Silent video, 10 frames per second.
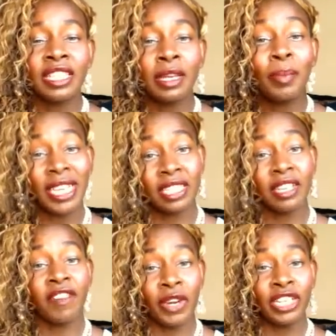the basic
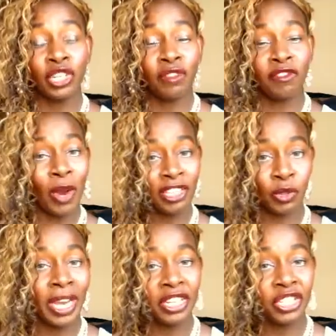foundation of your
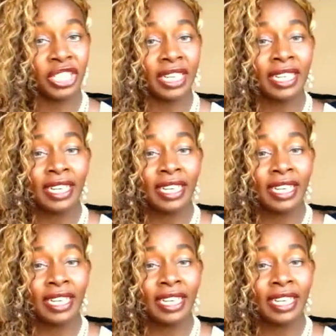education.